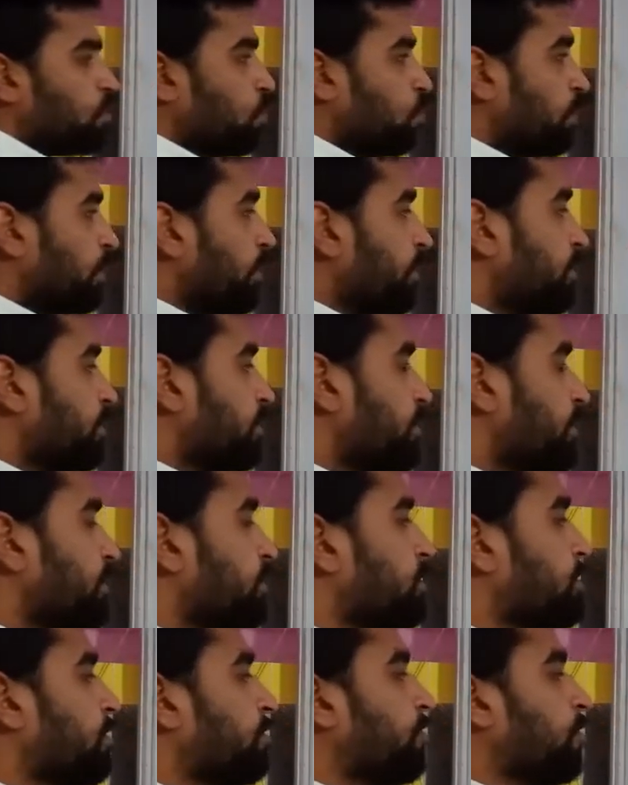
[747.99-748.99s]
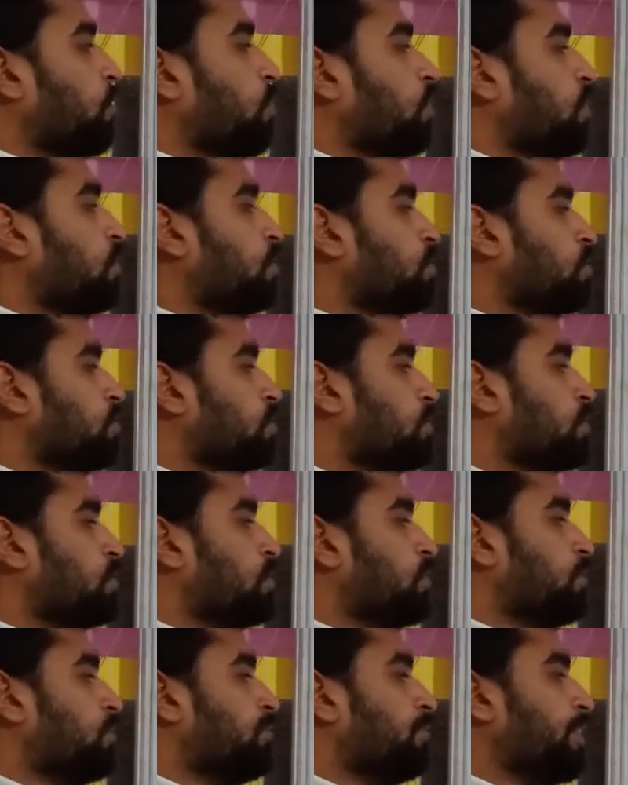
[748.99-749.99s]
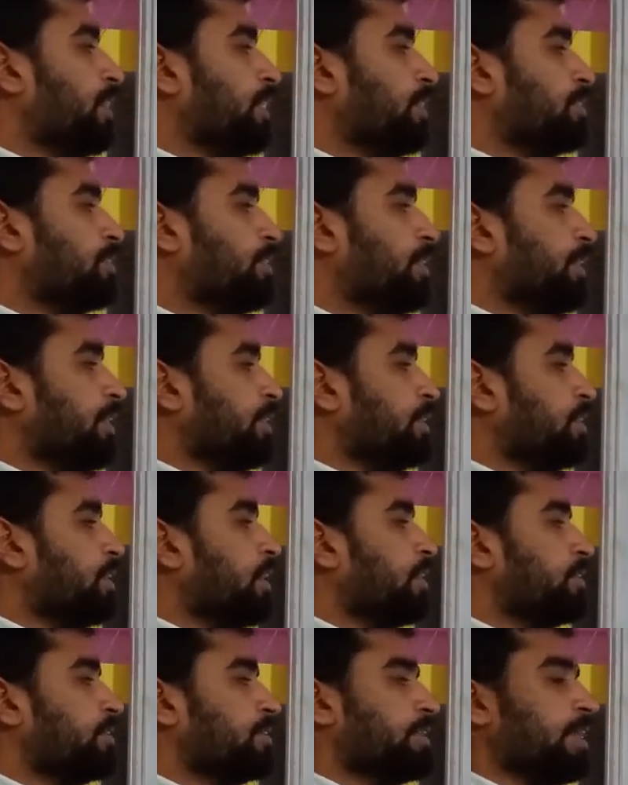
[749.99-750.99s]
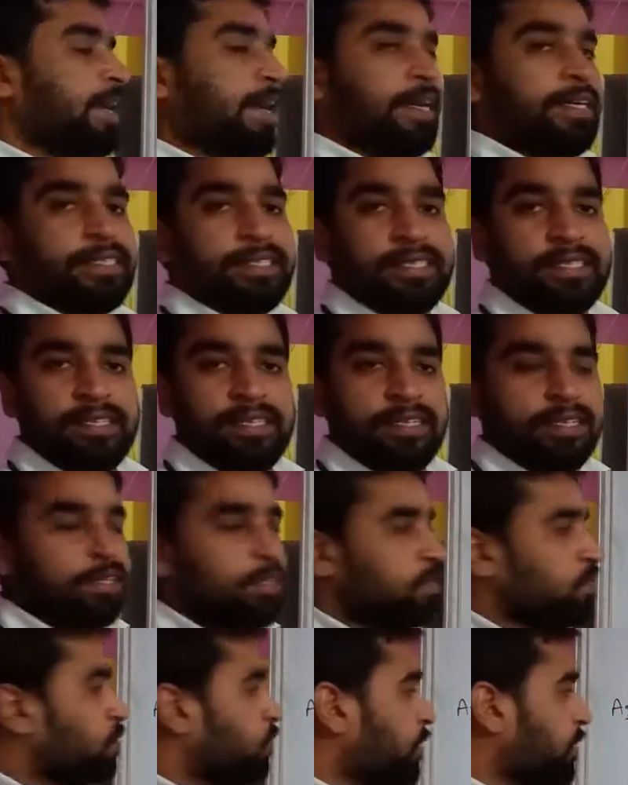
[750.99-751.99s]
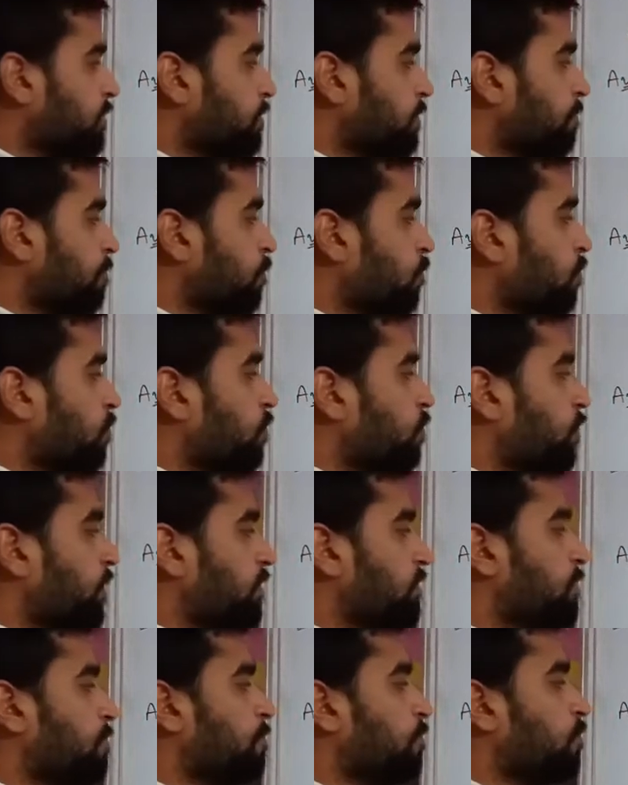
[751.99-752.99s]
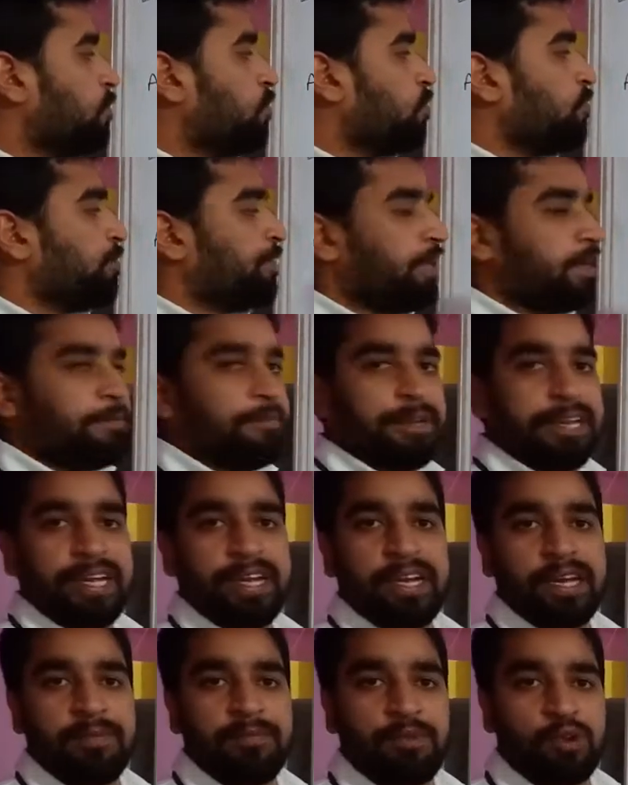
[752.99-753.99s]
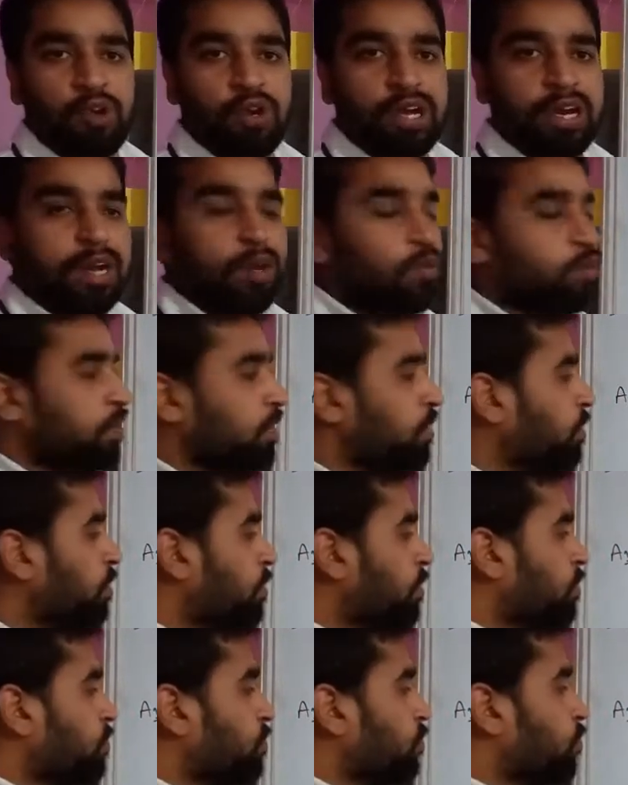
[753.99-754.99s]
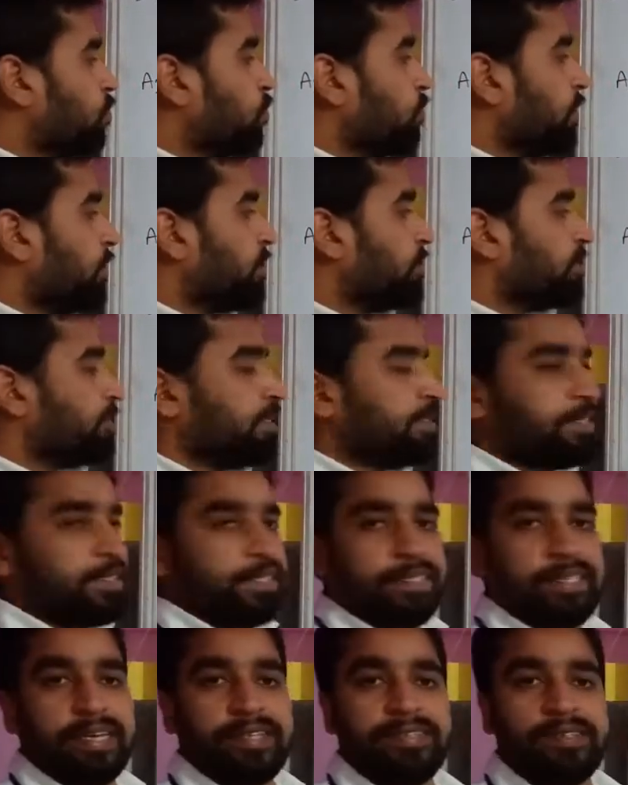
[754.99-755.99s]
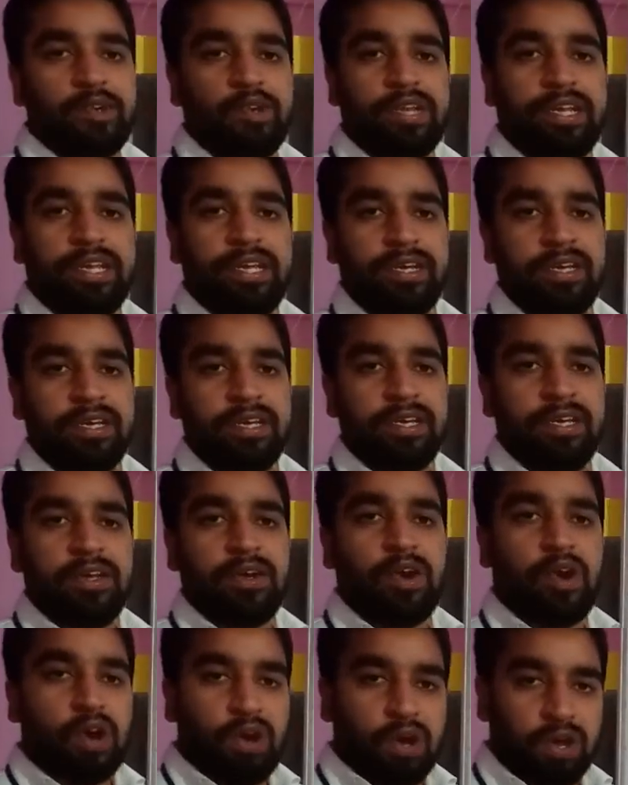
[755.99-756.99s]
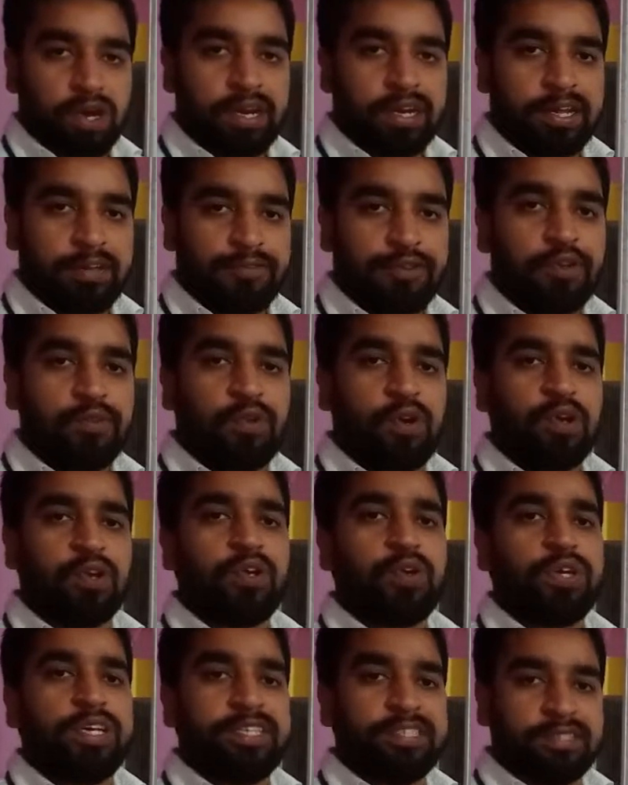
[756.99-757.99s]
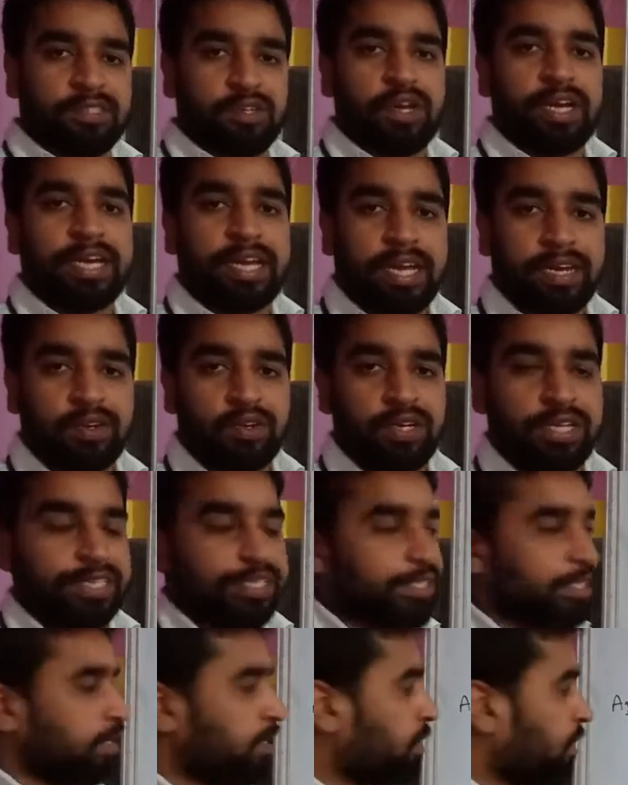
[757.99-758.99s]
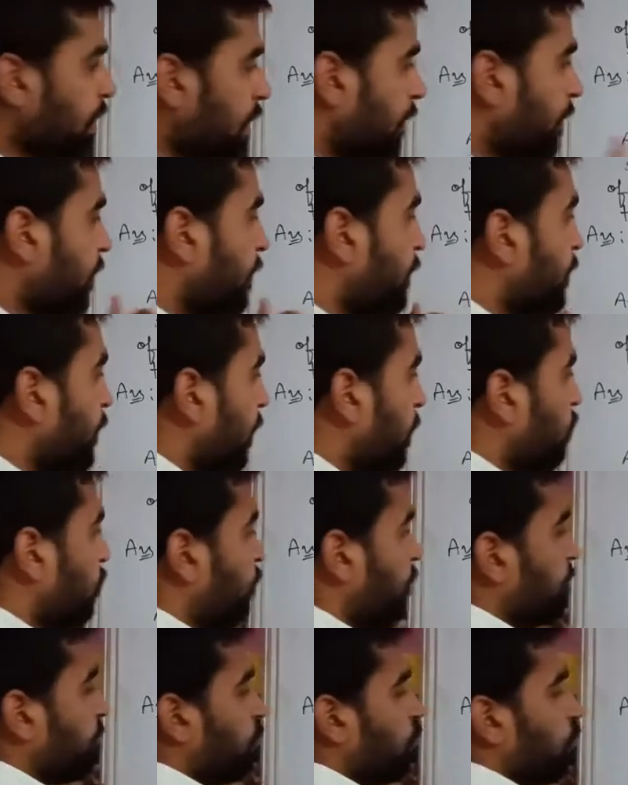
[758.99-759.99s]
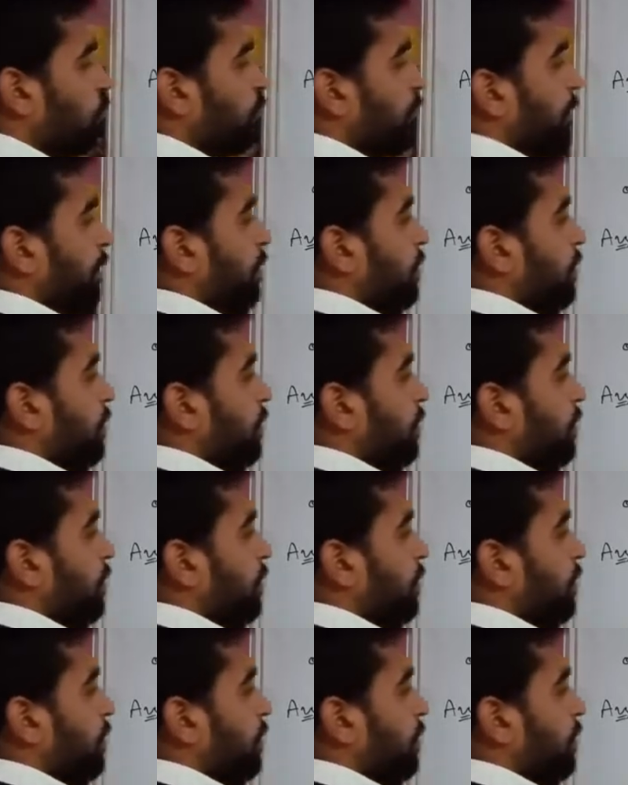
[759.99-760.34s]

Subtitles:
total distance we all know. We can see that is S. So S upon 2, S upon 2 we have broken out. So total distance is S only. Or if you want to ease your calculation, I can tell you one more.